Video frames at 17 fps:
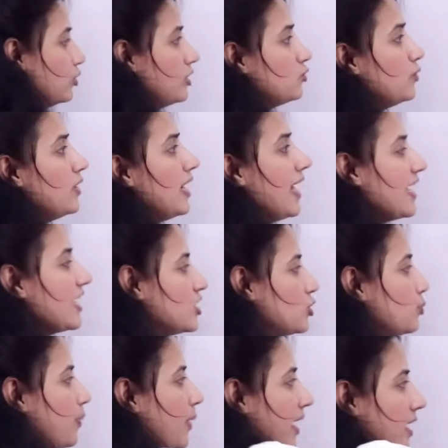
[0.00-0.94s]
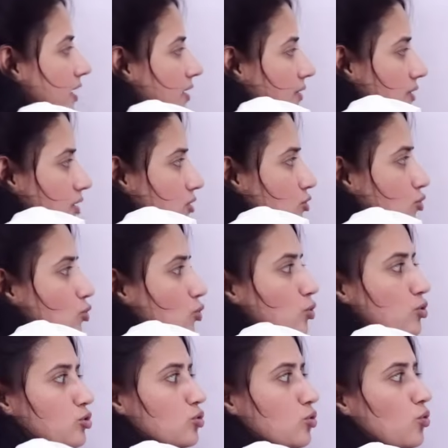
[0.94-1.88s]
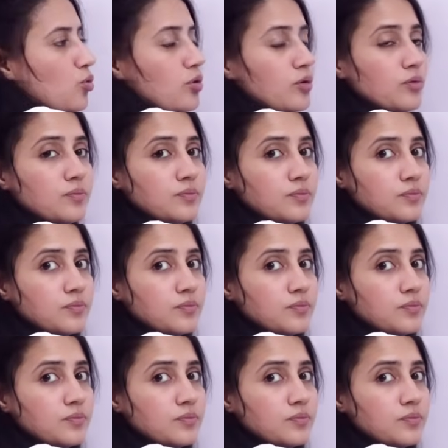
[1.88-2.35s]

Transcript: This will expand the source code.